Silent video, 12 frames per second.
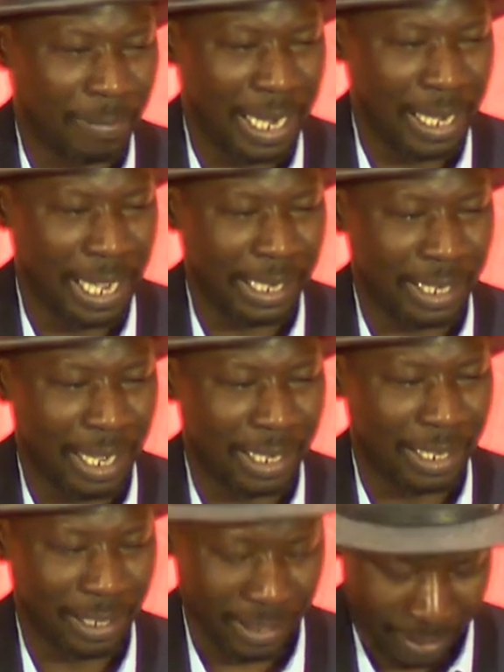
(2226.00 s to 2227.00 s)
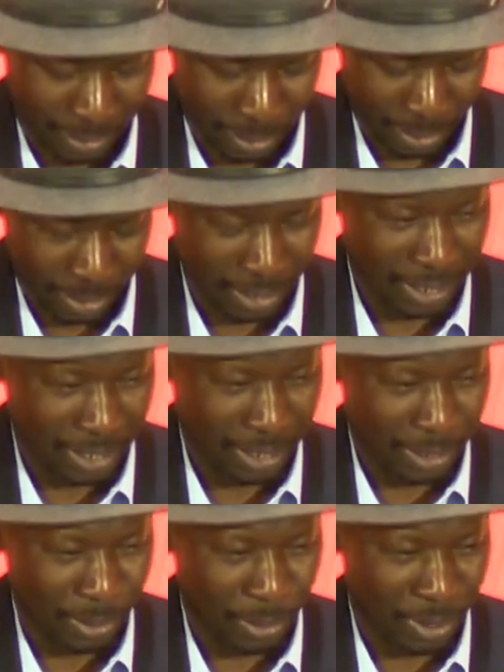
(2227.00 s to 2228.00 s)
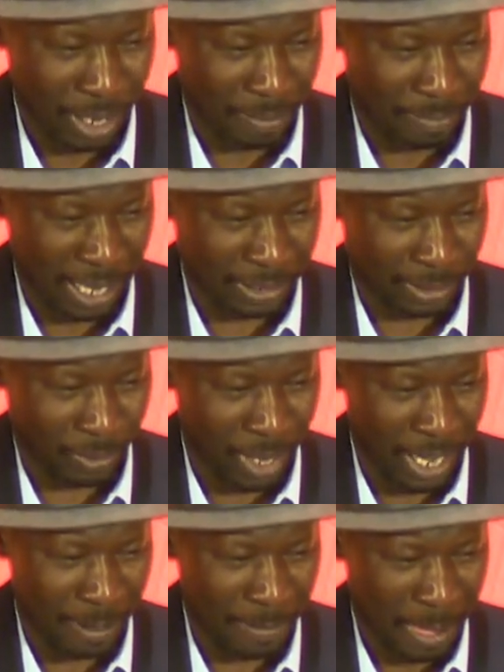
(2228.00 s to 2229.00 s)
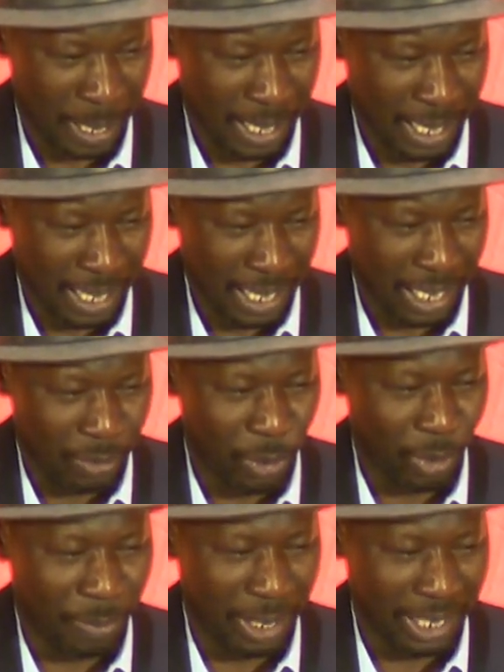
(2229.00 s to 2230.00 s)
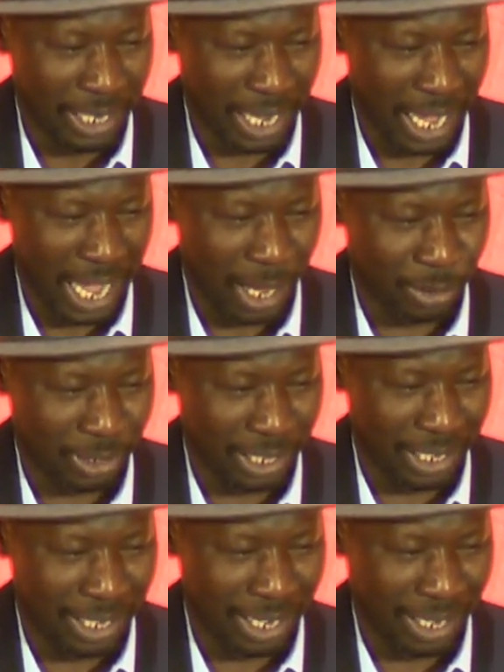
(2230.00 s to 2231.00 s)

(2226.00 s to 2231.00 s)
my late uncle, who passed away. And we were building a house in